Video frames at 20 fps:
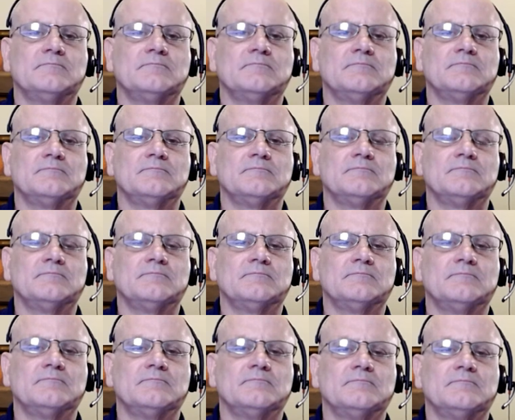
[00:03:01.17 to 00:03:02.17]

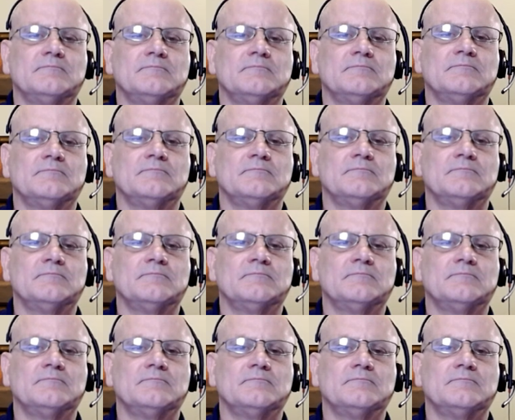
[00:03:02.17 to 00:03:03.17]

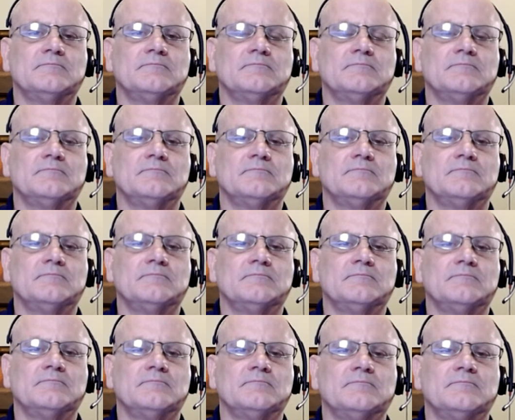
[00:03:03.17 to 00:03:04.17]

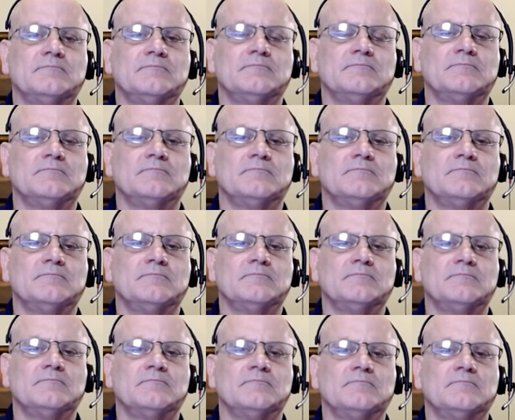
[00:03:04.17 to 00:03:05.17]

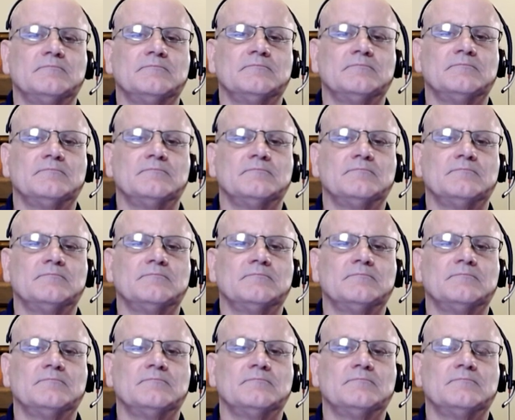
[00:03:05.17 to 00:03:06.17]

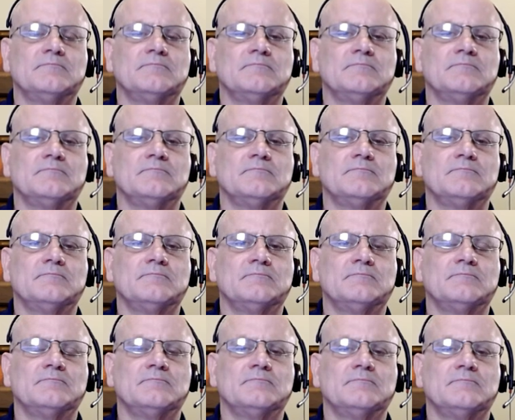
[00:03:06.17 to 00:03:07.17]

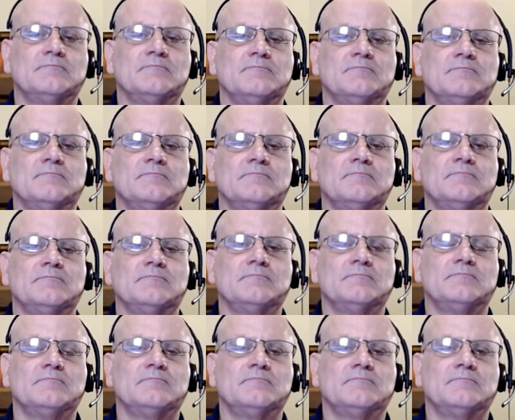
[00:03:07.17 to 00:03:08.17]

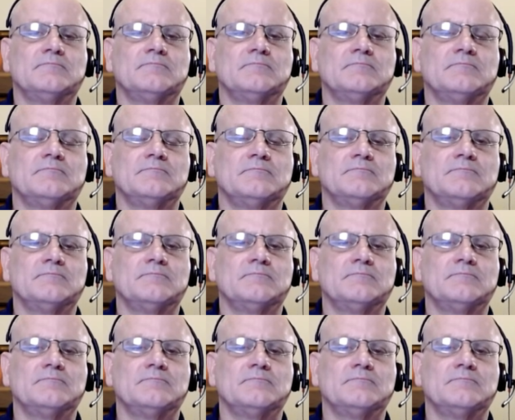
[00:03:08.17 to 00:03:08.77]
(silent)